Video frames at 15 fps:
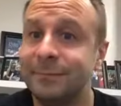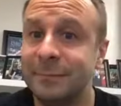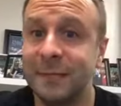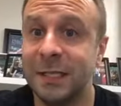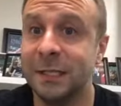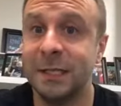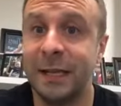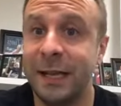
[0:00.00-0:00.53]

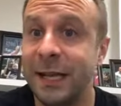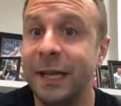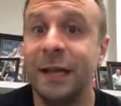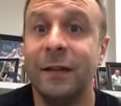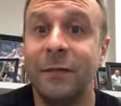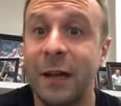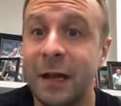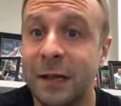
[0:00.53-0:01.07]
doesn't
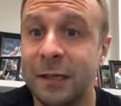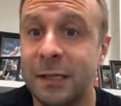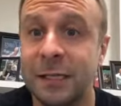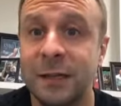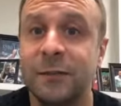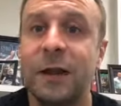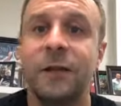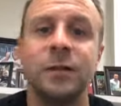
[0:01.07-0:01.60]

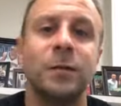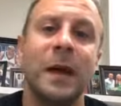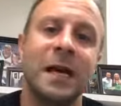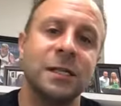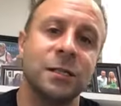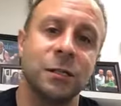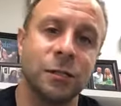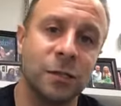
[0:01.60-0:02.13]
even have his
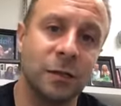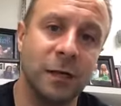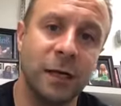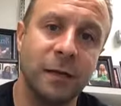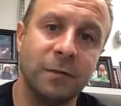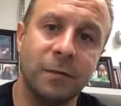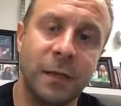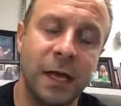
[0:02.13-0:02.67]
master's degree,
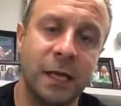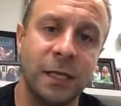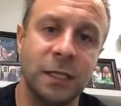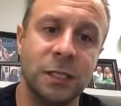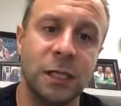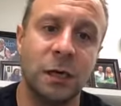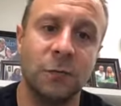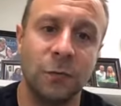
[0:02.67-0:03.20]
and he's
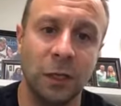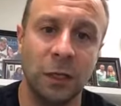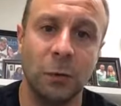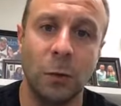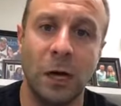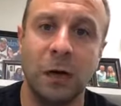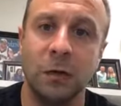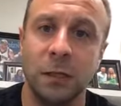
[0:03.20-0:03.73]
done really
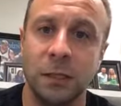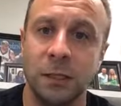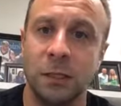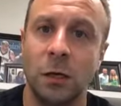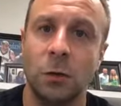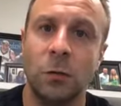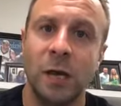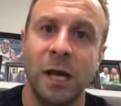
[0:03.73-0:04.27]
well. And
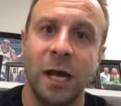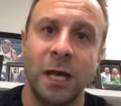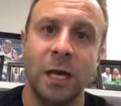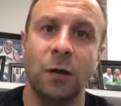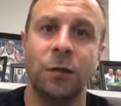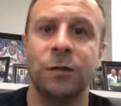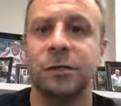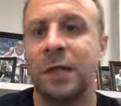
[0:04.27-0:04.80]
so,
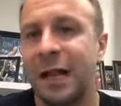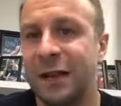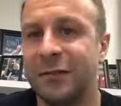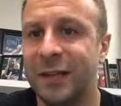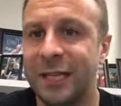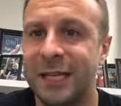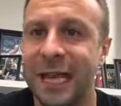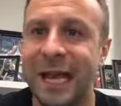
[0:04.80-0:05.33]
there's a lot of
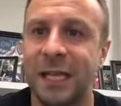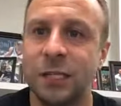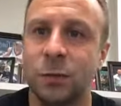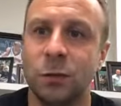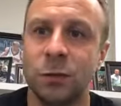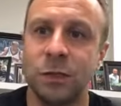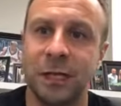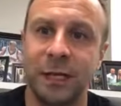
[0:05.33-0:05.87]

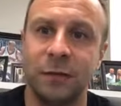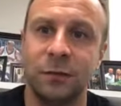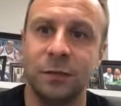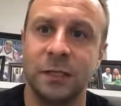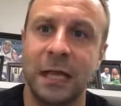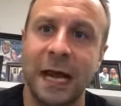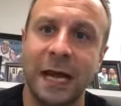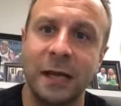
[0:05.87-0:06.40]
intangible skills
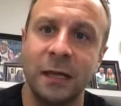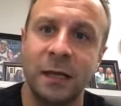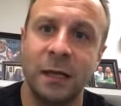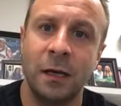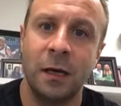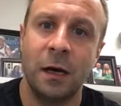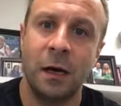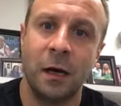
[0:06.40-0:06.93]
that
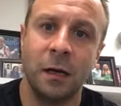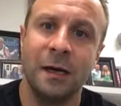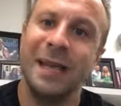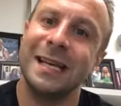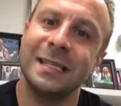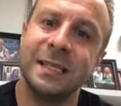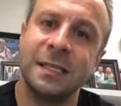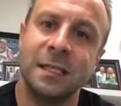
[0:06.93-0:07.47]
are
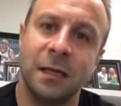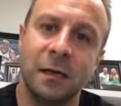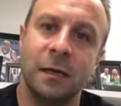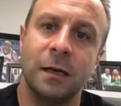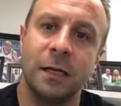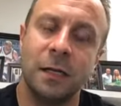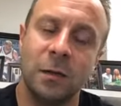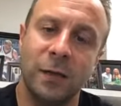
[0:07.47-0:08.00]

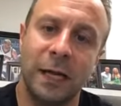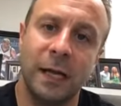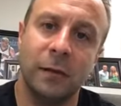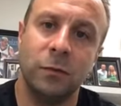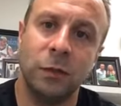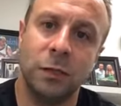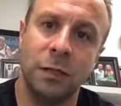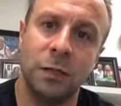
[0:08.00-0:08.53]
necessary to be
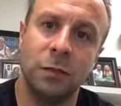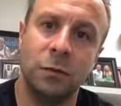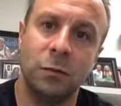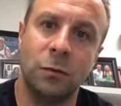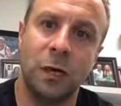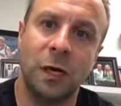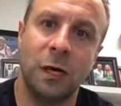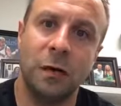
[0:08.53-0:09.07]
able
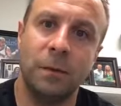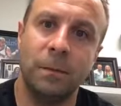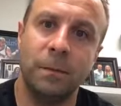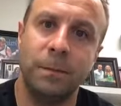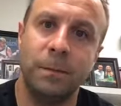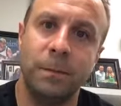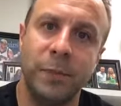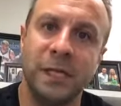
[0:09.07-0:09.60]
to
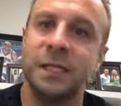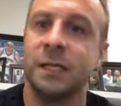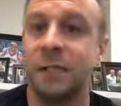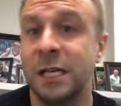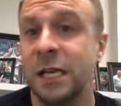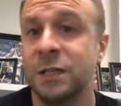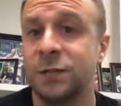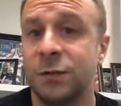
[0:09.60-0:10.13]
be
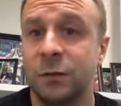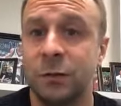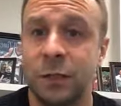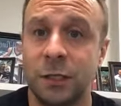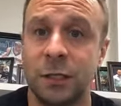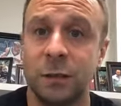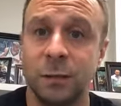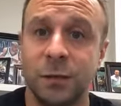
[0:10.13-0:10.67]
successful in
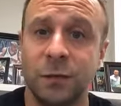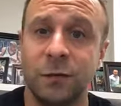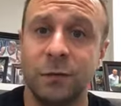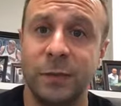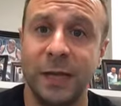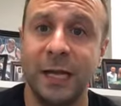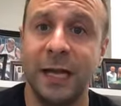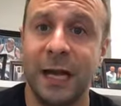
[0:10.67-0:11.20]
terms of
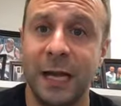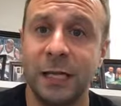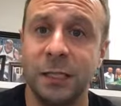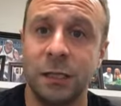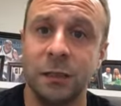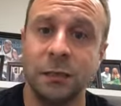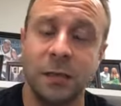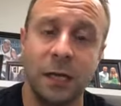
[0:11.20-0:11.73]
being an
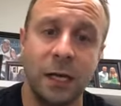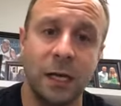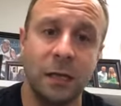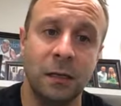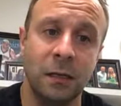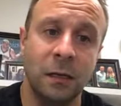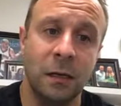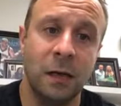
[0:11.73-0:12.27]
agent, and